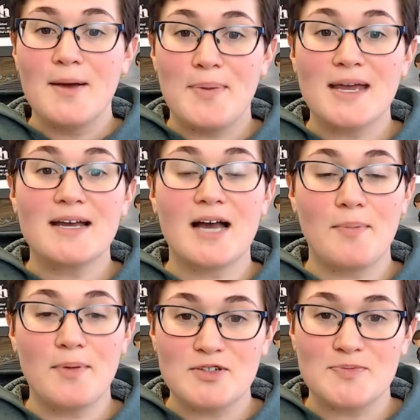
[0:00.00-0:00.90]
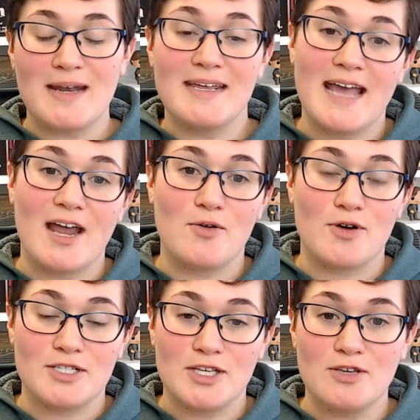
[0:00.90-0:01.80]
Pick a couple of spending
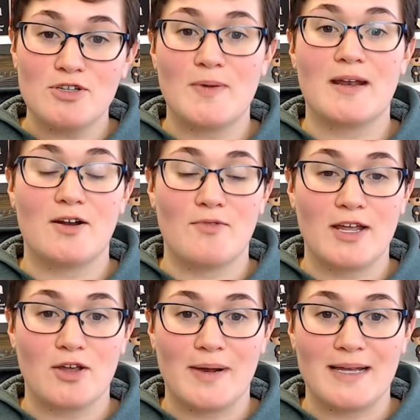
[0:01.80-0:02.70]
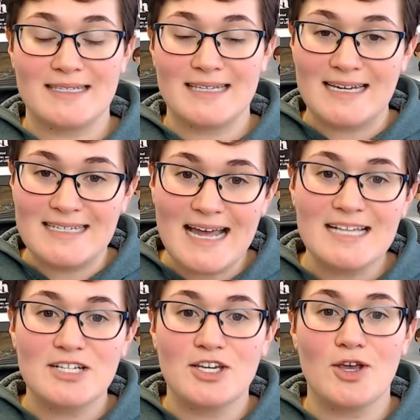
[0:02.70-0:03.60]
categories that you spend on a regular basis and
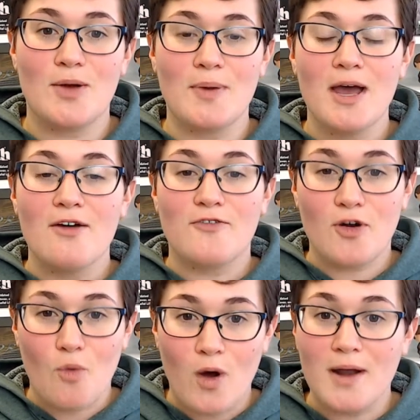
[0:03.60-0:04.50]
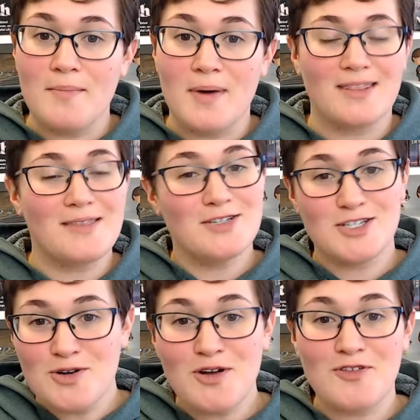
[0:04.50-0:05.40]
test Qube for 1 month,
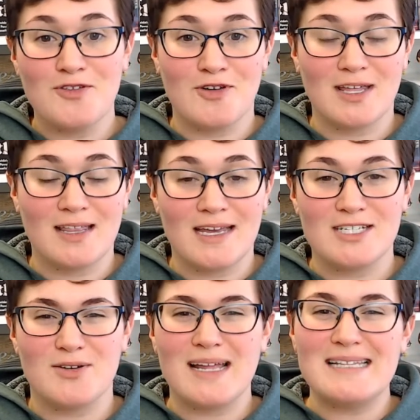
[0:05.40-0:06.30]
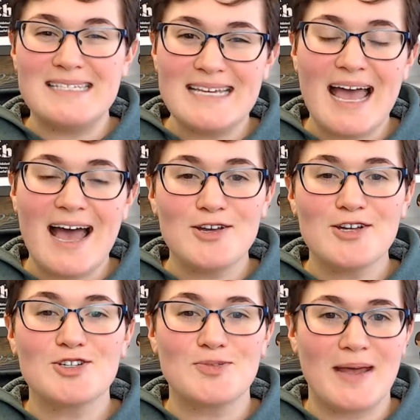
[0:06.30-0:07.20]
2 if you'd really like to, and see how
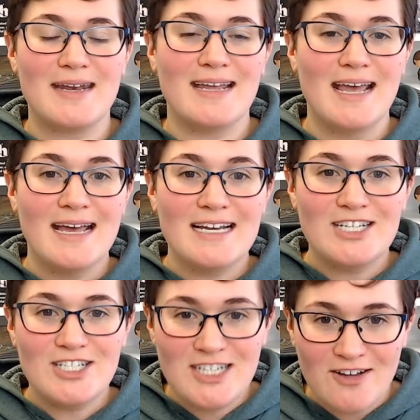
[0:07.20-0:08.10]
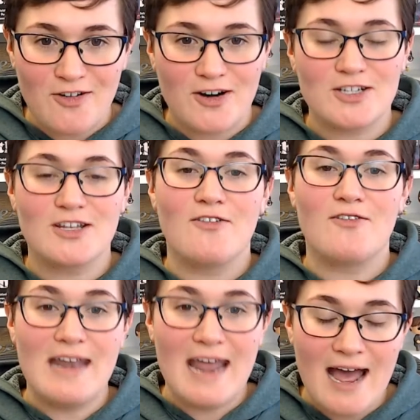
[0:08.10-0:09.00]
your spending differs
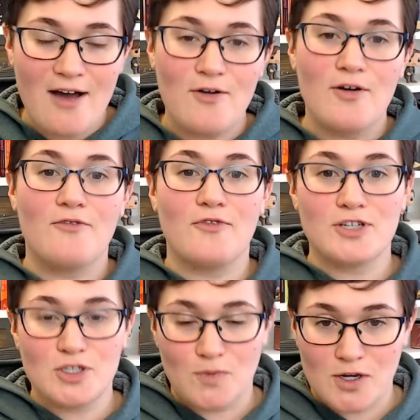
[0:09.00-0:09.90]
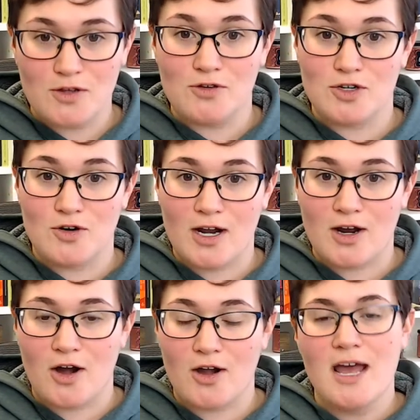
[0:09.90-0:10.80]
now versus when you use a credit
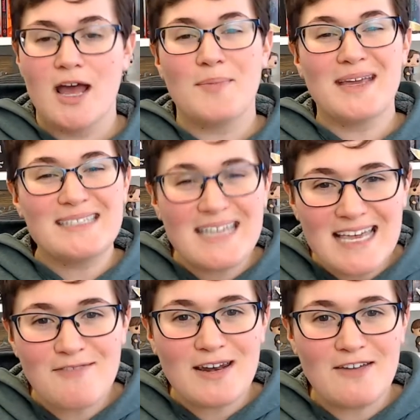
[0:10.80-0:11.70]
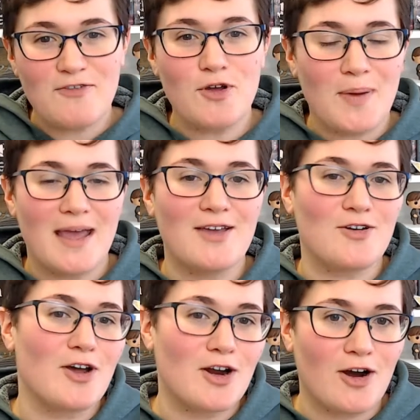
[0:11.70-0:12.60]
card. Because even if you're paying your
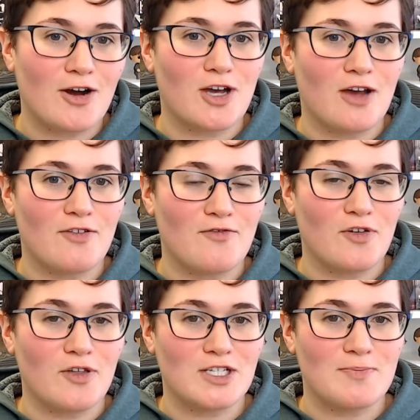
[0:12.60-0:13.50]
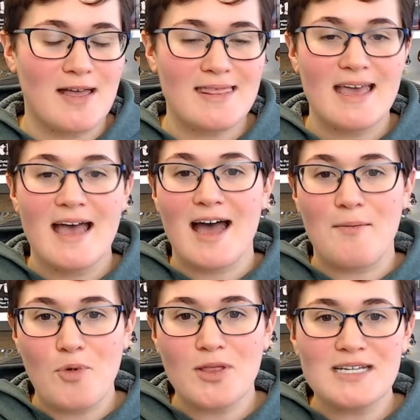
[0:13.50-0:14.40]
credit cards off in full each month,
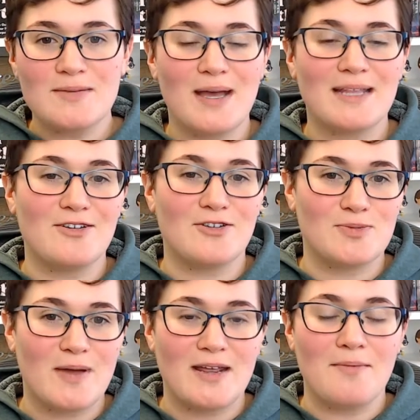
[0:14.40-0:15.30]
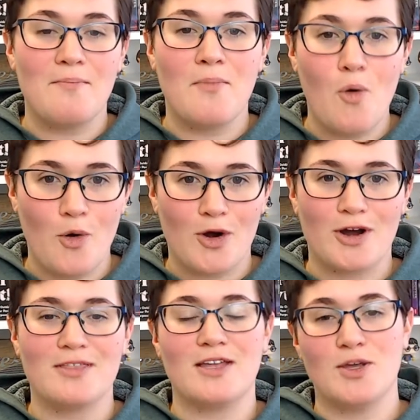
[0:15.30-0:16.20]
I'm willing to bet that you're spending
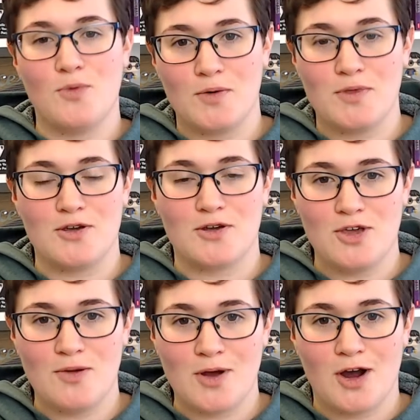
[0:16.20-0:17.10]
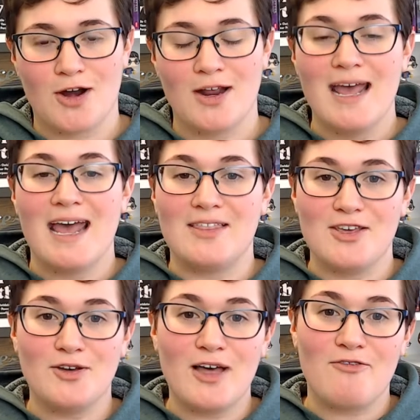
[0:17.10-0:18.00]
more than you would with your Qube card and that
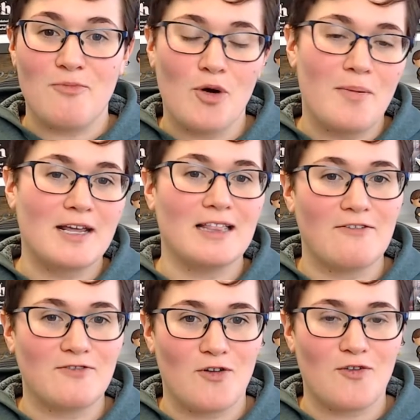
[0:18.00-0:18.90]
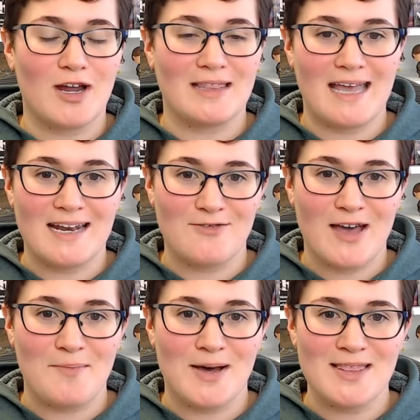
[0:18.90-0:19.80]
you'll have more money left over at the end of
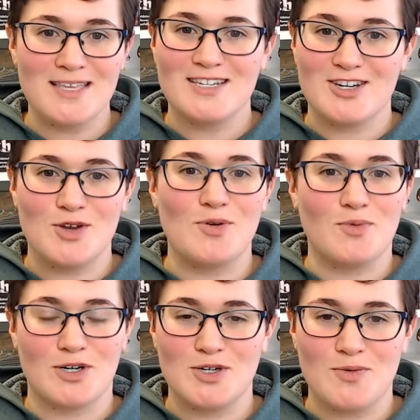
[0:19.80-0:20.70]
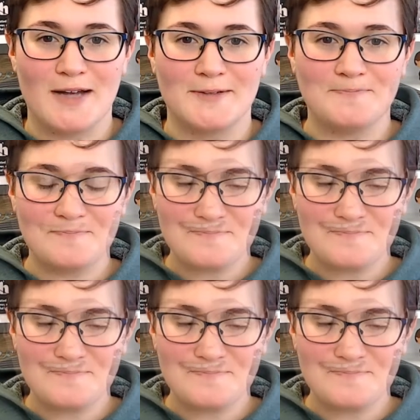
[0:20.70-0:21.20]
that month to do with what you want.